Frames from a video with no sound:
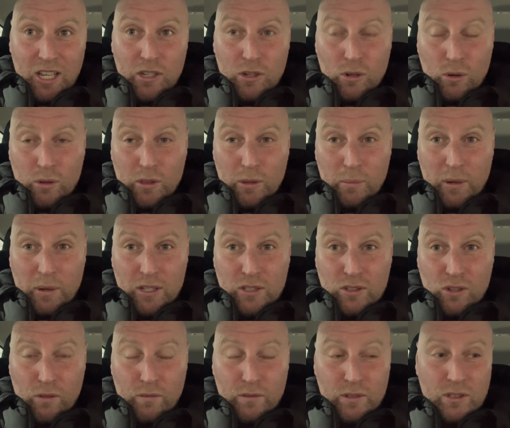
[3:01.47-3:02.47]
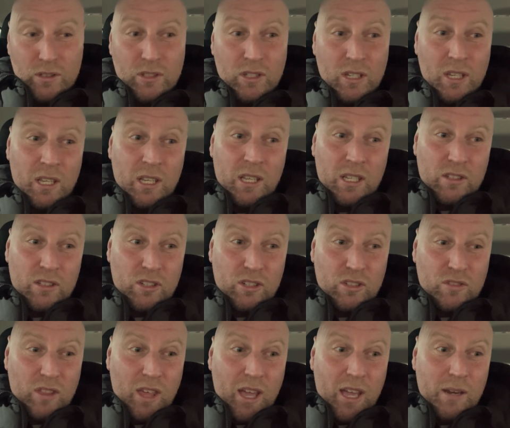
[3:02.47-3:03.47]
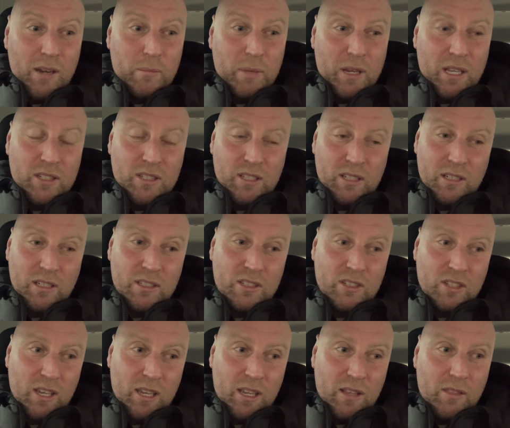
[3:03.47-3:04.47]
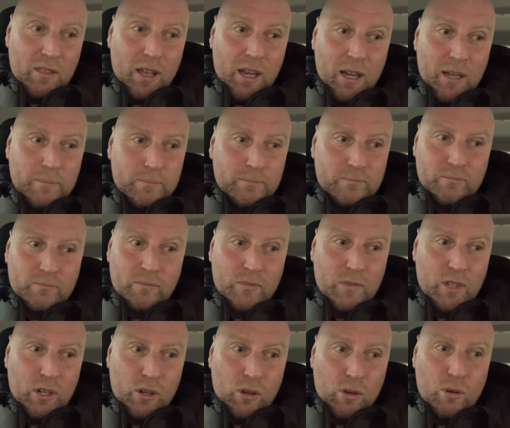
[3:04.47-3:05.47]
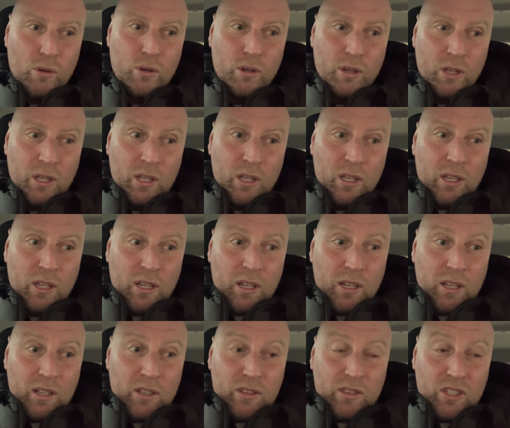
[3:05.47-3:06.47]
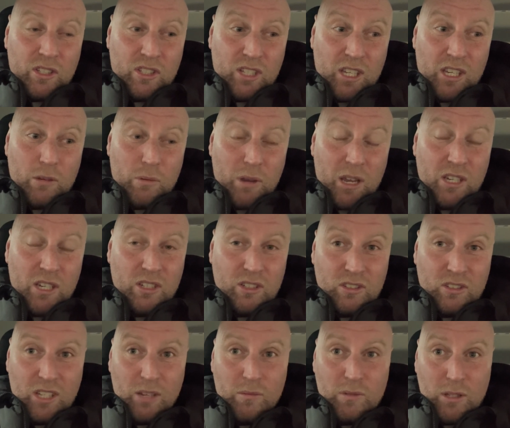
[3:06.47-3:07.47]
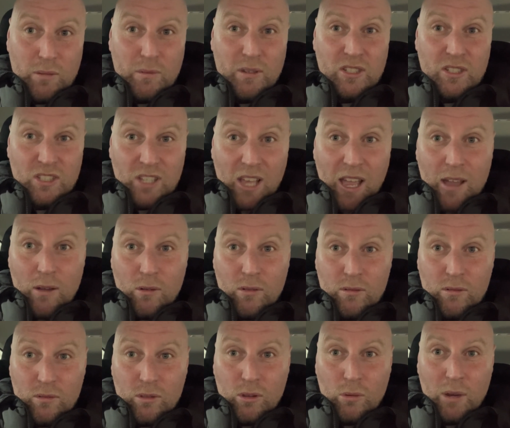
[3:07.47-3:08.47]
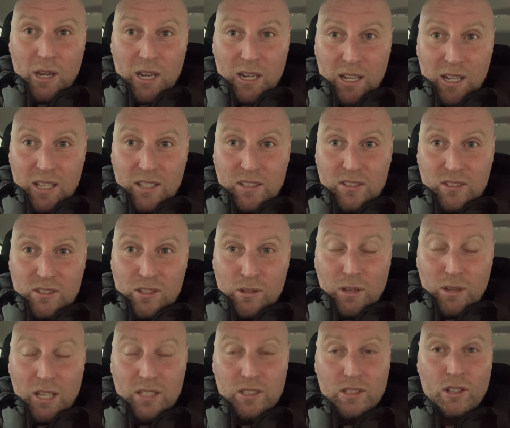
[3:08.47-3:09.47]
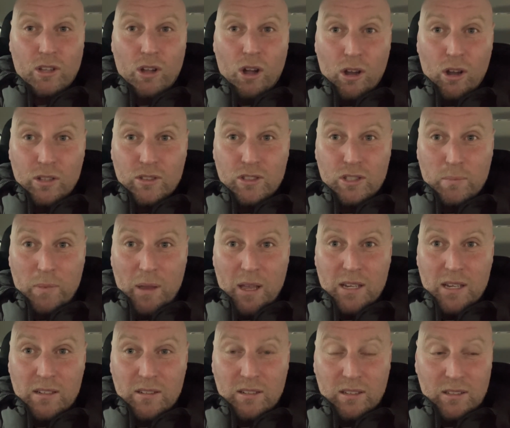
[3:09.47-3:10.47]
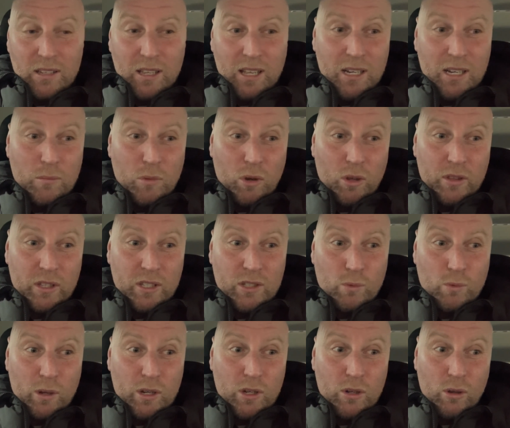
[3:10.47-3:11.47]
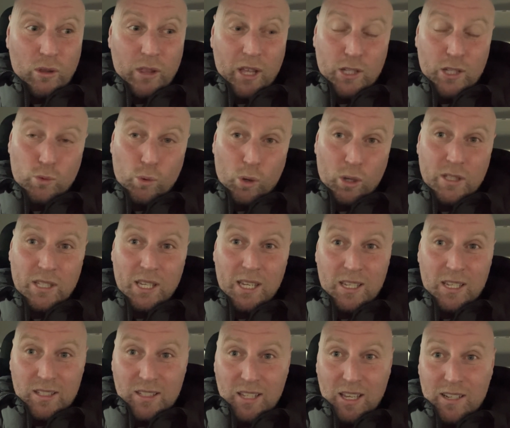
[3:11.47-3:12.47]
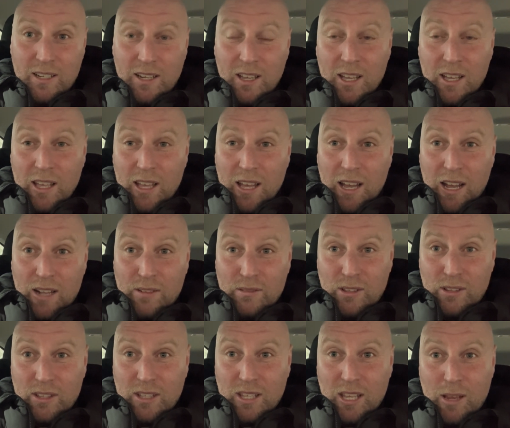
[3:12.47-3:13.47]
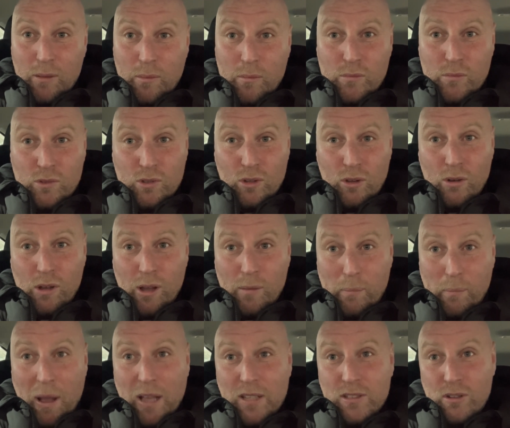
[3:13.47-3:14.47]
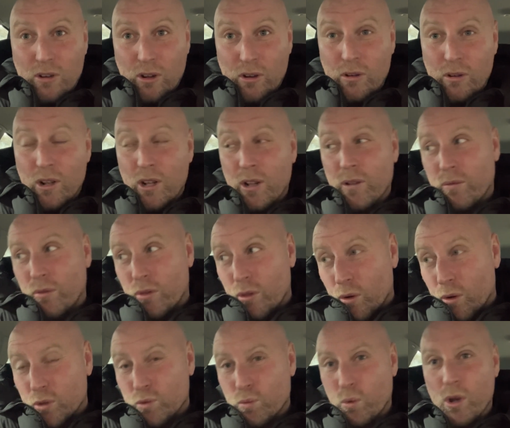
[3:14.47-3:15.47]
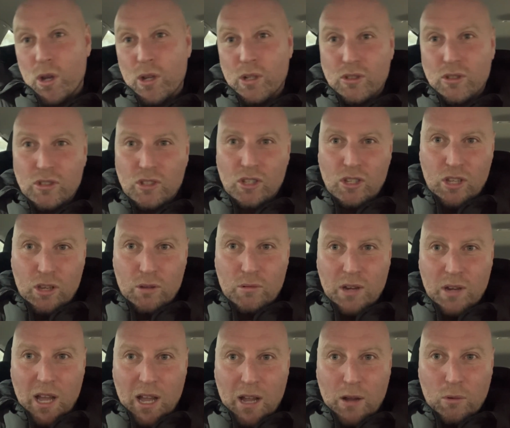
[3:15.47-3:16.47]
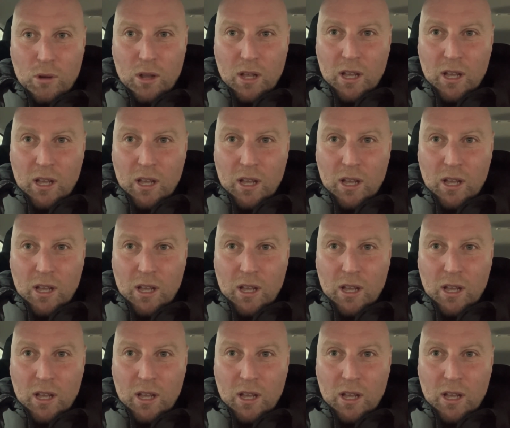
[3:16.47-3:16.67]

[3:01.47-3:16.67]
no in the press conference, just then basically saying that, you know, the situation seems to be set the way it is. Newcastle can't spend any more in this window. That's what he said after the game. So I'm passing on those words to you now.